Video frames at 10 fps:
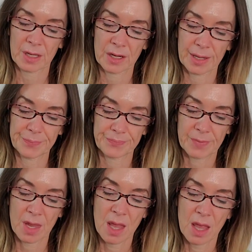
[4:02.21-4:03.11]
All right.
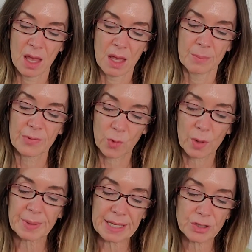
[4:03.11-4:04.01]

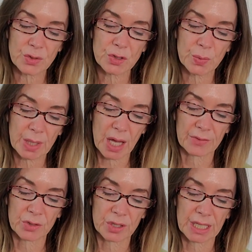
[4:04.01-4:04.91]
Before we enter into
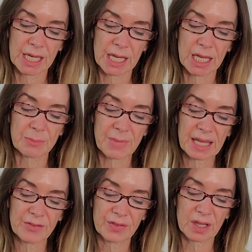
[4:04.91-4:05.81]
recovery, it
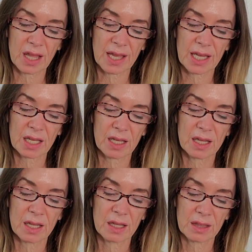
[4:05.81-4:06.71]
may feel like
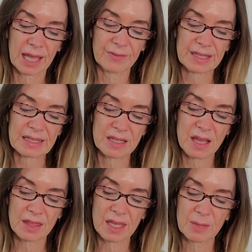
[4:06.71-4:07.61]
life is
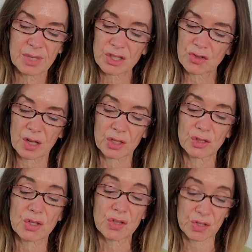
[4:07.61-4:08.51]
nothing but a struggle
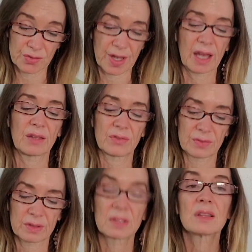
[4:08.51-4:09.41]
to survive.
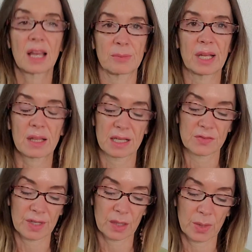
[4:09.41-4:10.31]
A lot of my clients
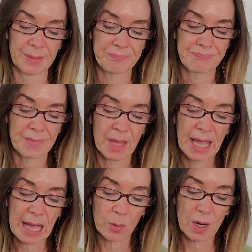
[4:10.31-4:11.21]
feel that way.
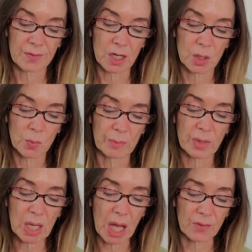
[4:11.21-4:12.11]
However, when
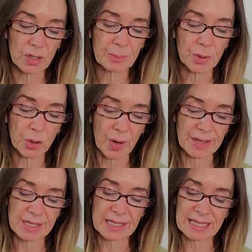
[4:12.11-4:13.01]
recovery
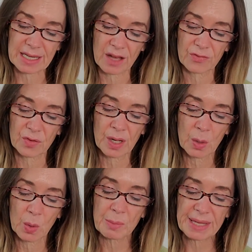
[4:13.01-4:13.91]
progresses enough,
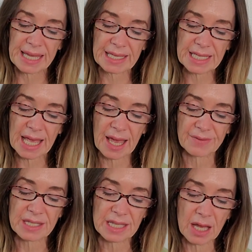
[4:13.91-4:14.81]
we begin to have
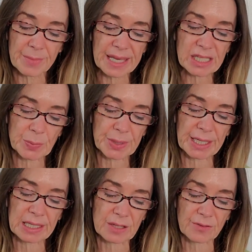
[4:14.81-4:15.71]
some
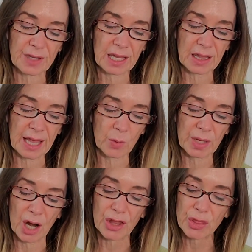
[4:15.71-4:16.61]
experience of feeling like
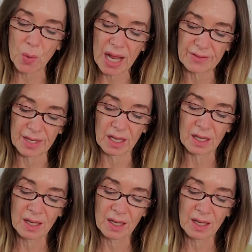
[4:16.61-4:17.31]
we are thriving.